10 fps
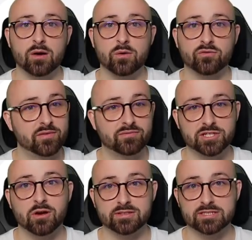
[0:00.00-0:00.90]
goals from 50
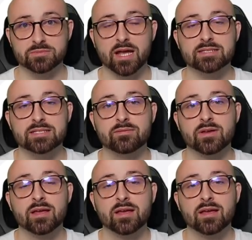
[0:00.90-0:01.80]
shots is objective,
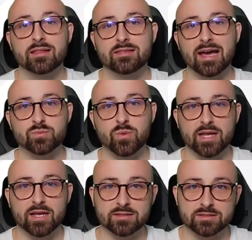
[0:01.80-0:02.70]
that's when
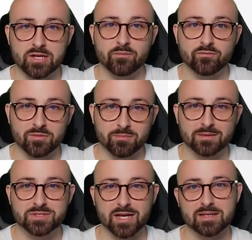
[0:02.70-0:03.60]
it can turn from being
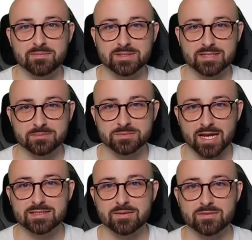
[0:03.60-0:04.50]
objective into
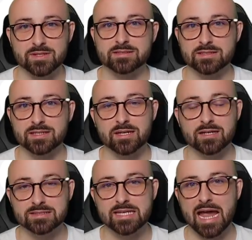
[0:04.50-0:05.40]
subjectiveness, and you
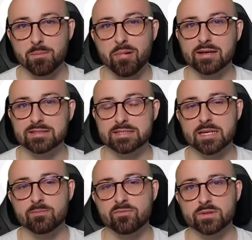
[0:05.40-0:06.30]
can see how biases
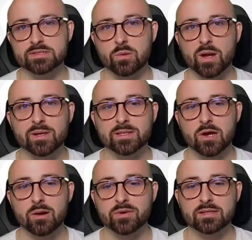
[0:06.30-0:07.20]
can influence the way we
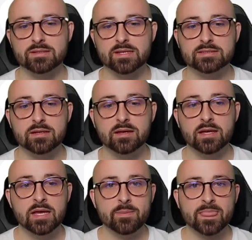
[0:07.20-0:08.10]
interpret the data.
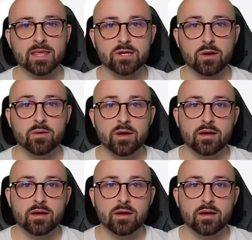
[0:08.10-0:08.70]
So